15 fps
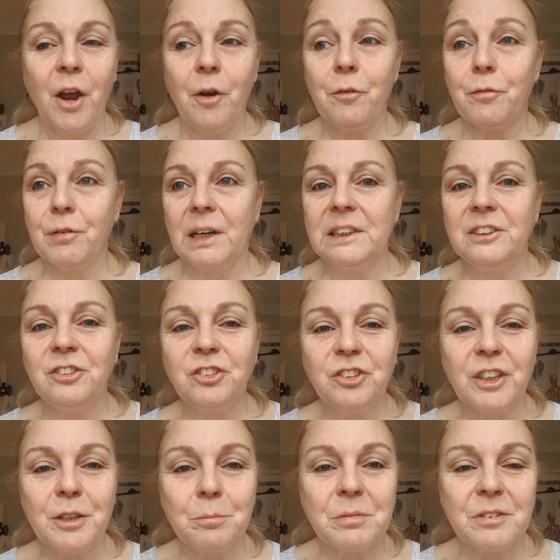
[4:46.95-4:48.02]

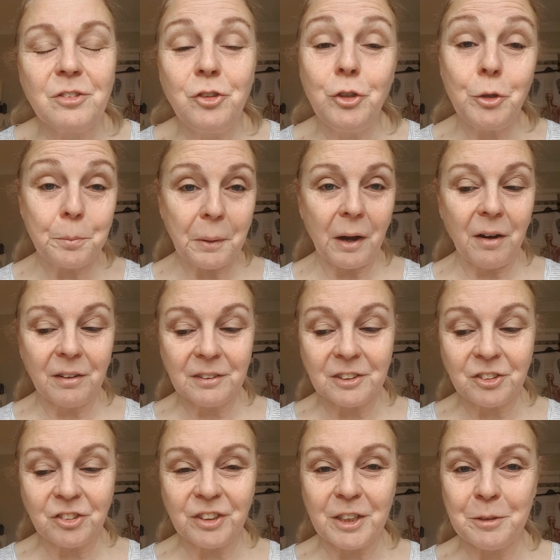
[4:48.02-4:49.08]
friendships, new
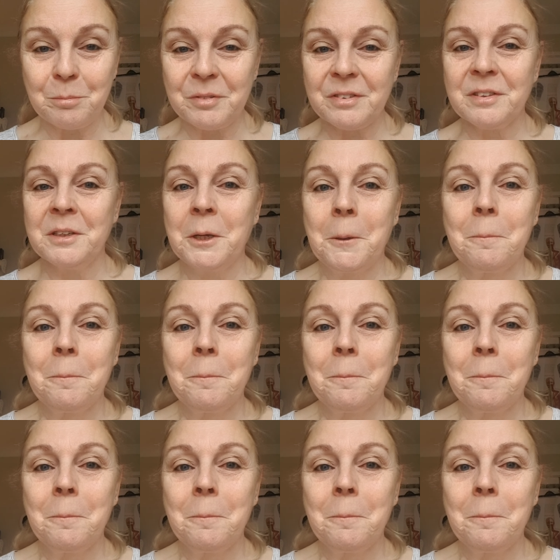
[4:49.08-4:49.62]
partnerships.